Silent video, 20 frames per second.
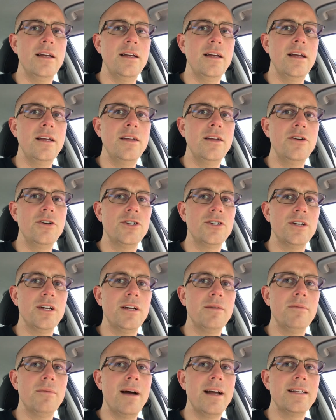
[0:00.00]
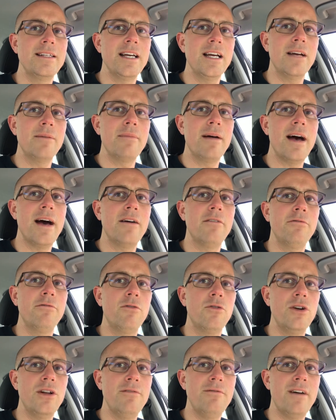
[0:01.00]
it usually might take about
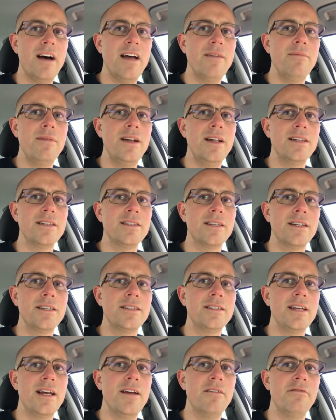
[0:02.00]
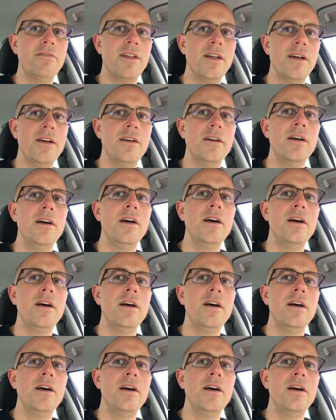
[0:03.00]
45 minutes. Let's say if the